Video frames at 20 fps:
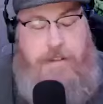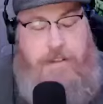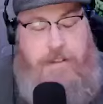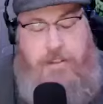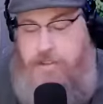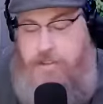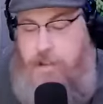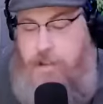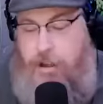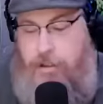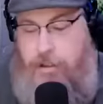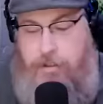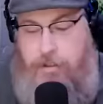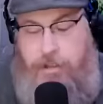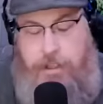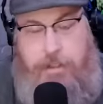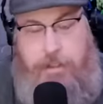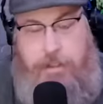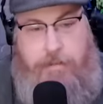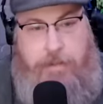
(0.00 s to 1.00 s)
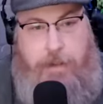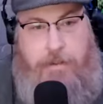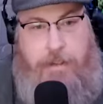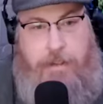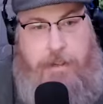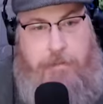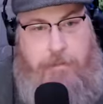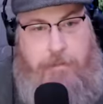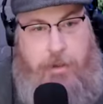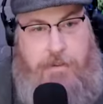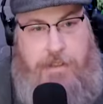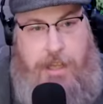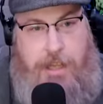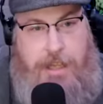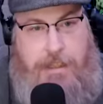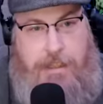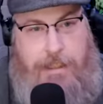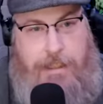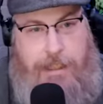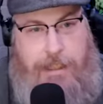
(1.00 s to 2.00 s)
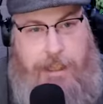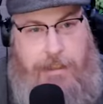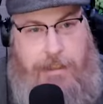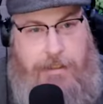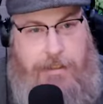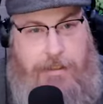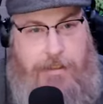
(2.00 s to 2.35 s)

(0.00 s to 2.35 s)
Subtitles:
just all you need to vote then, most likely then.